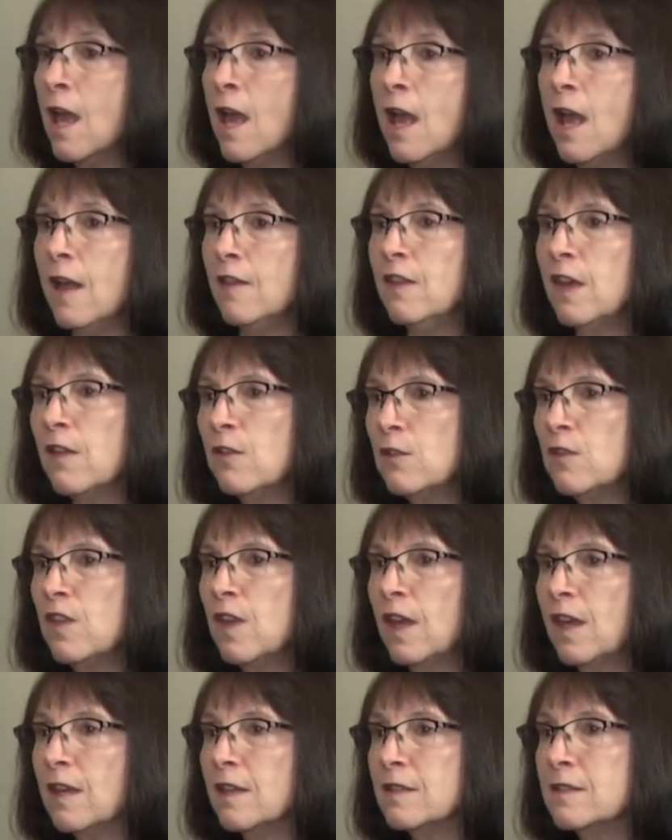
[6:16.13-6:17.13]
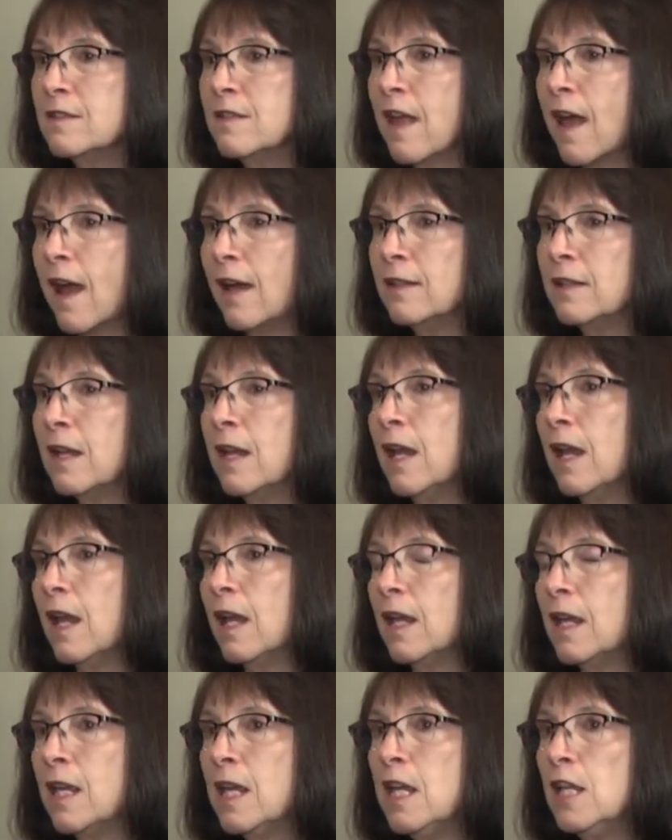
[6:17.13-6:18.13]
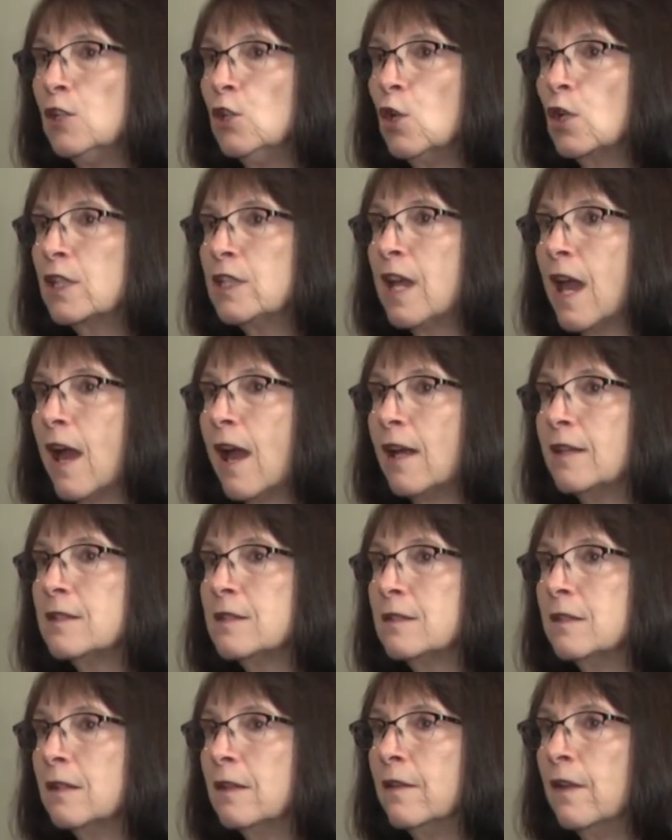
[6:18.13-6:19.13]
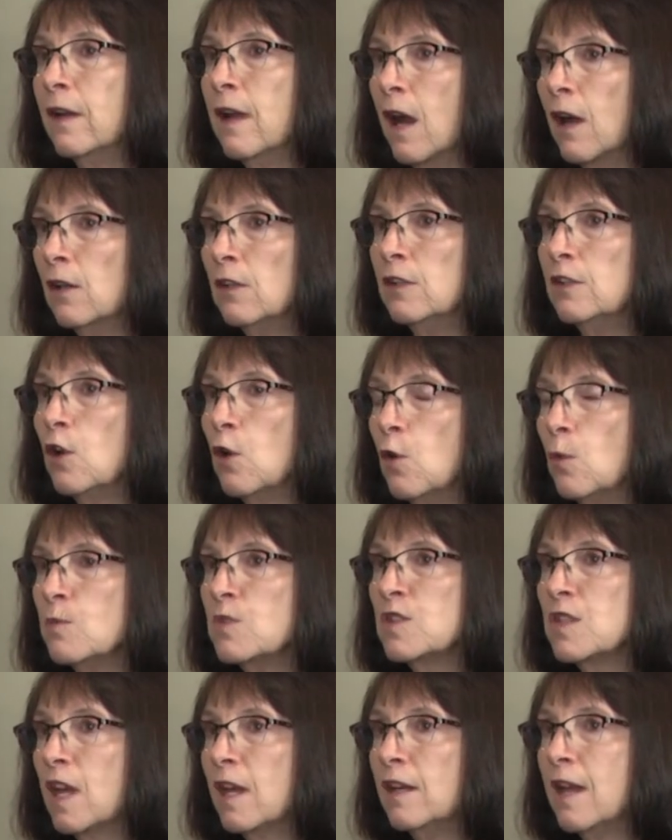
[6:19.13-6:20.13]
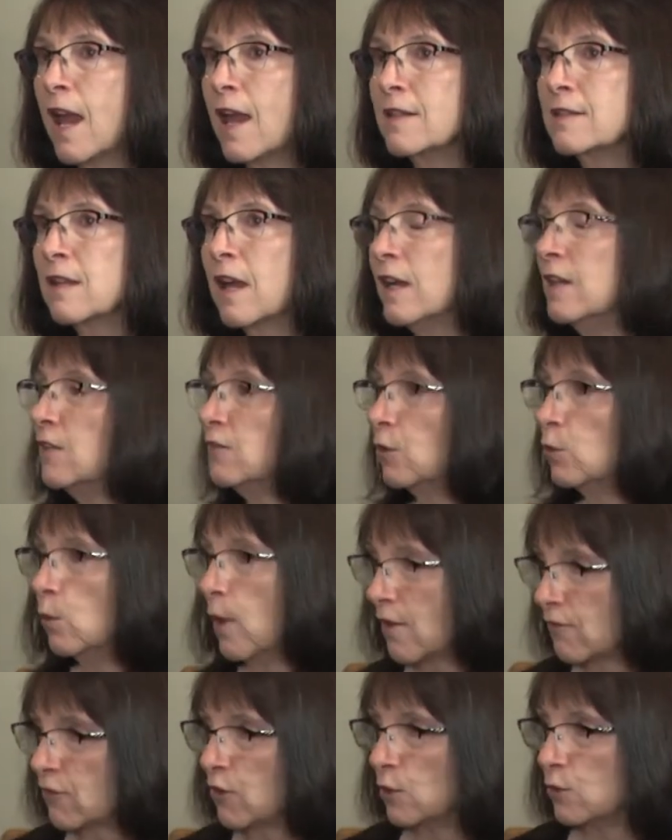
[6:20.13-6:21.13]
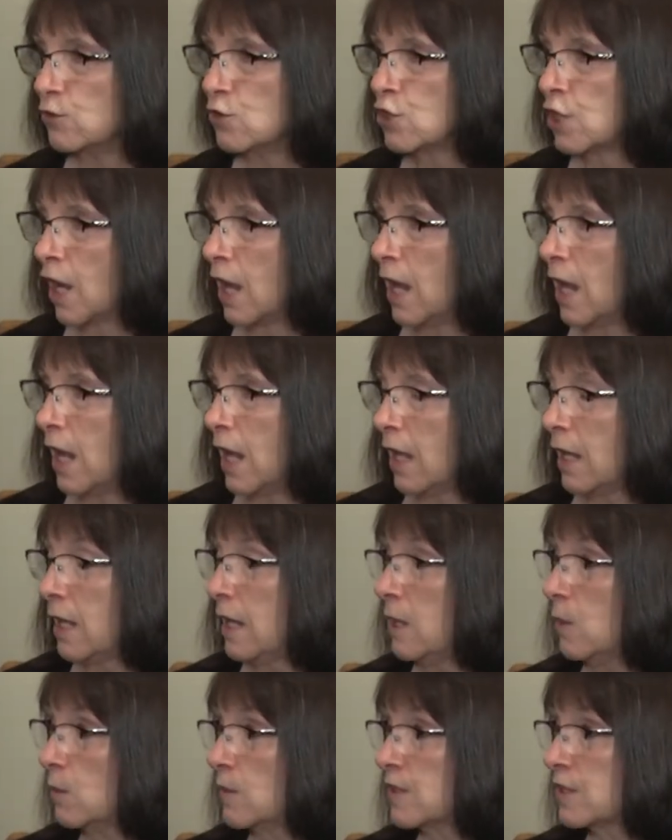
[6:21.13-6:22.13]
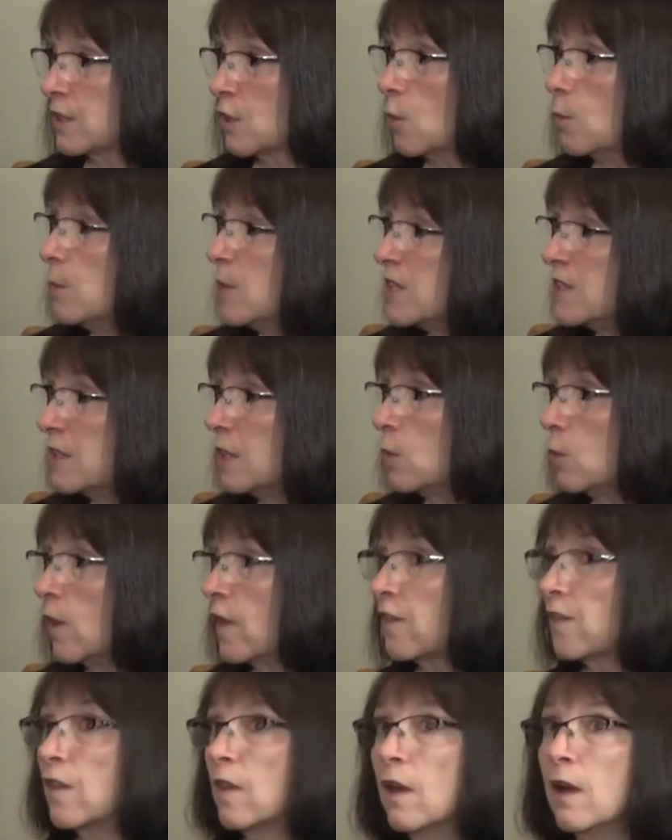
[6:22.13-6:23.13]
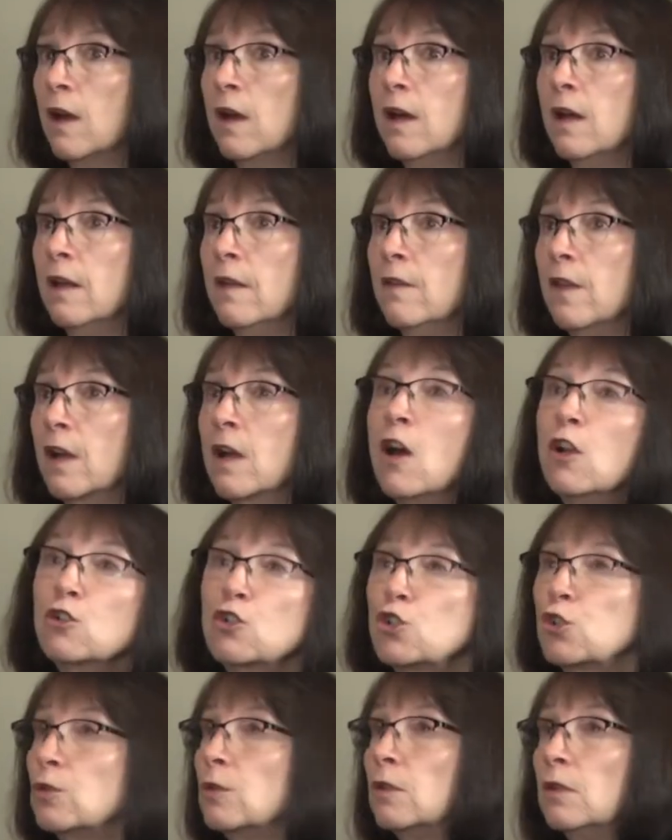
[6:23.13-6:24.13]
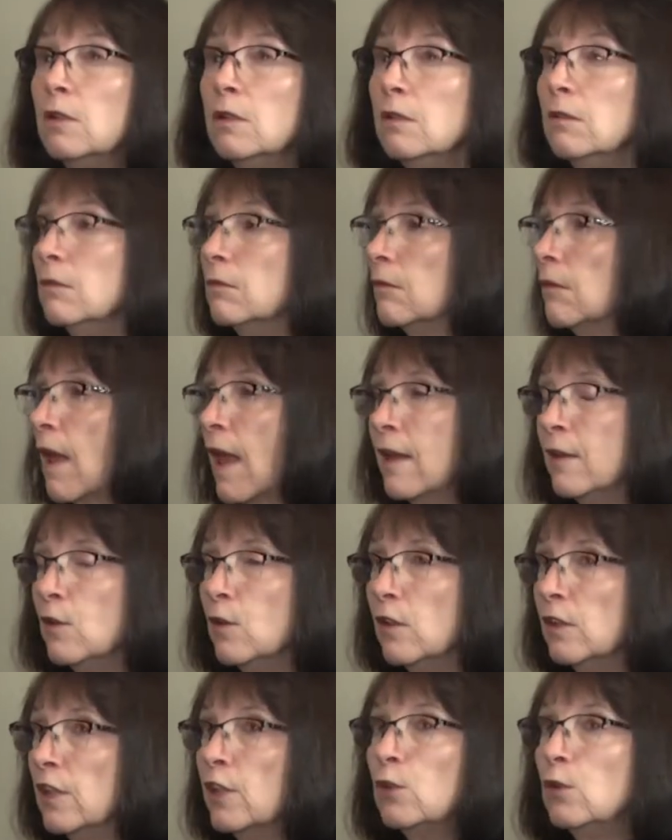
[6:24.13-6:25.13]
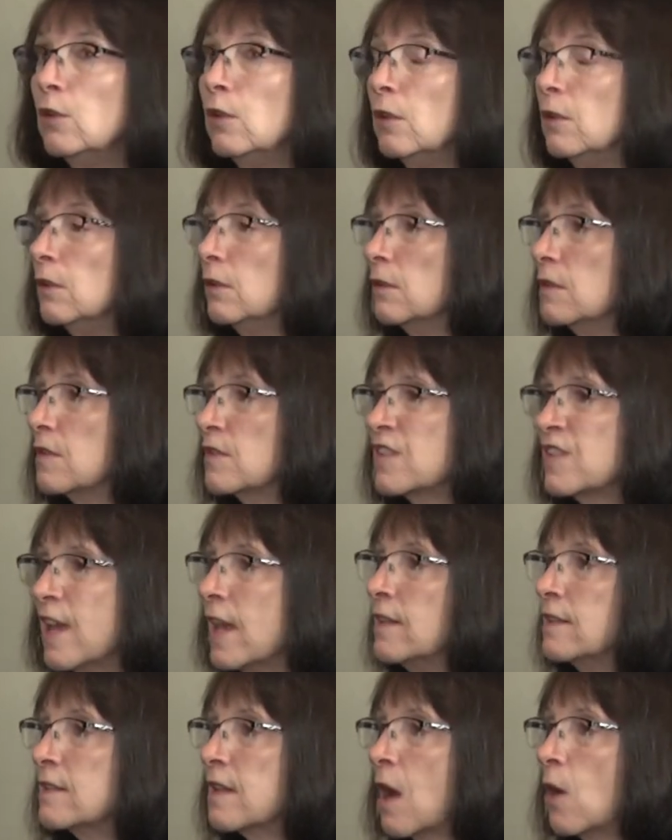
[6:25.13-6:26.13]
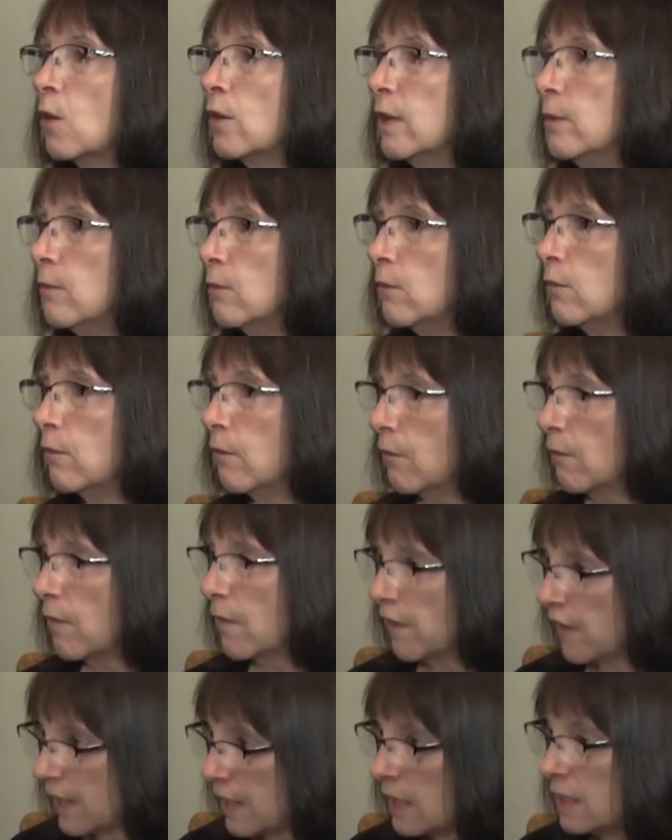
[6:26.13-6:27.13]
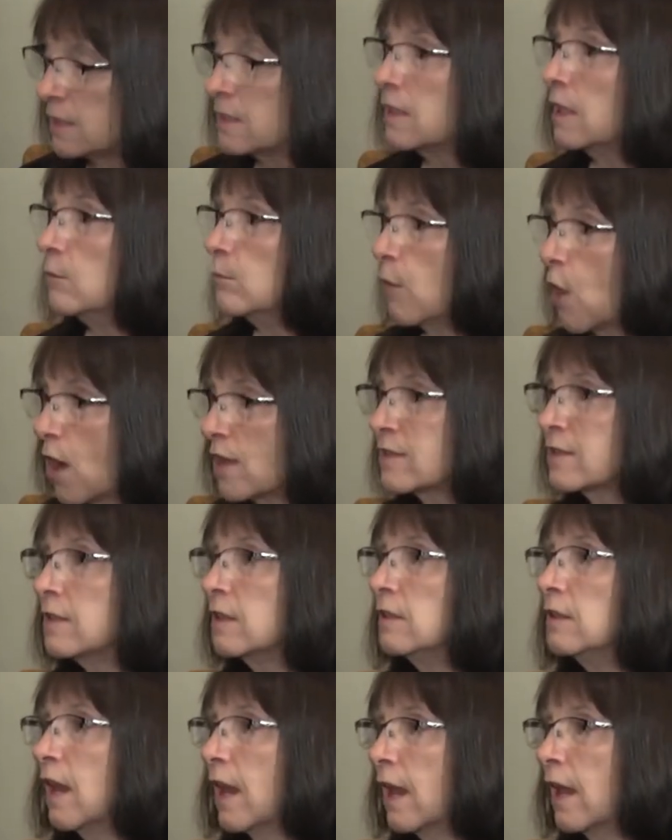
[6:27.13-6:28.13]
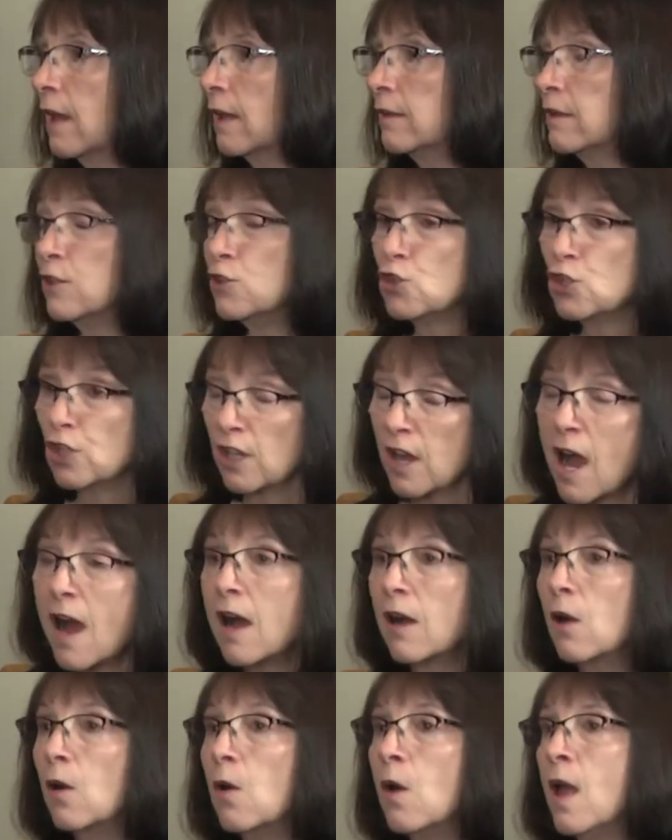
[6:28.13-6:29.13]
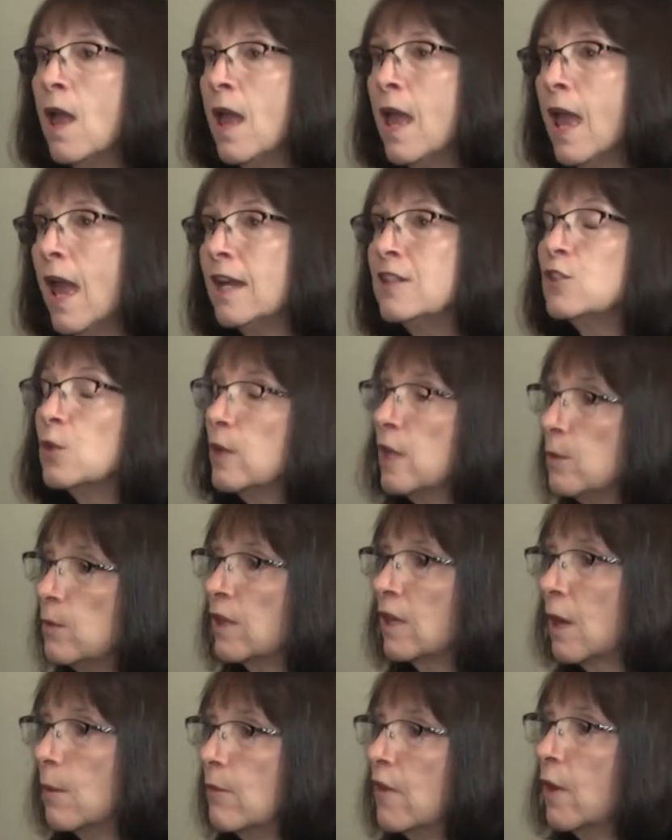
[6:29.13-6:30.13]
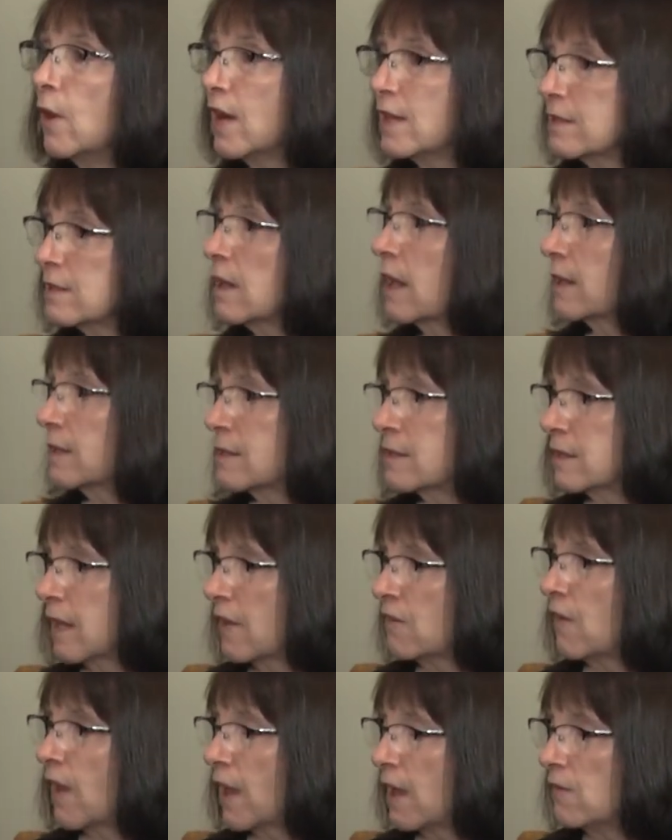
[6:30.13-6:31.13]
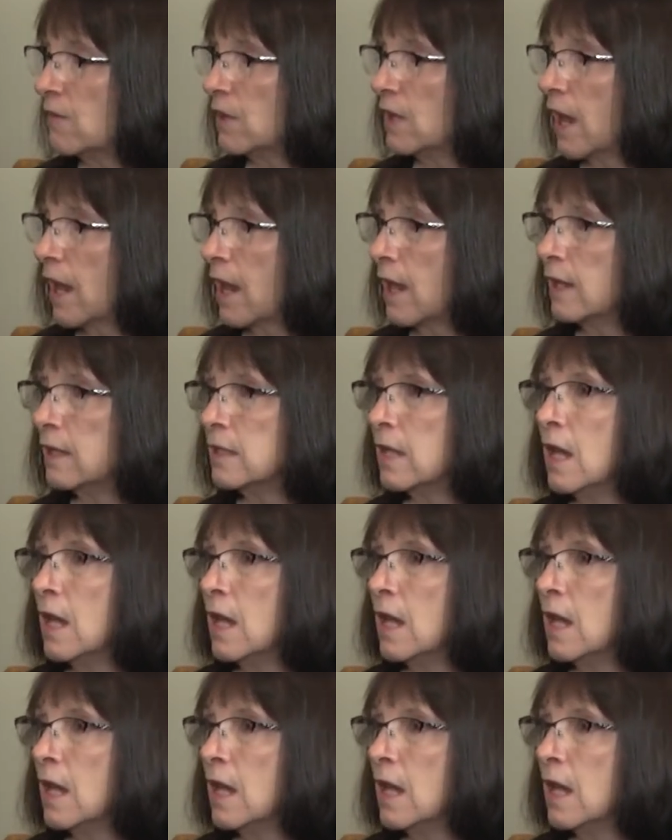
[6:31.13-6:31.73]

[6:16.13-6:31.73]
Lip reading: The other thing is that he looked at the Garland homestead as kind of a refuge. He was so busy with the cultural and literal sense out in the East, in Boston and in Chicago, and so he would come there as like a safe haven. And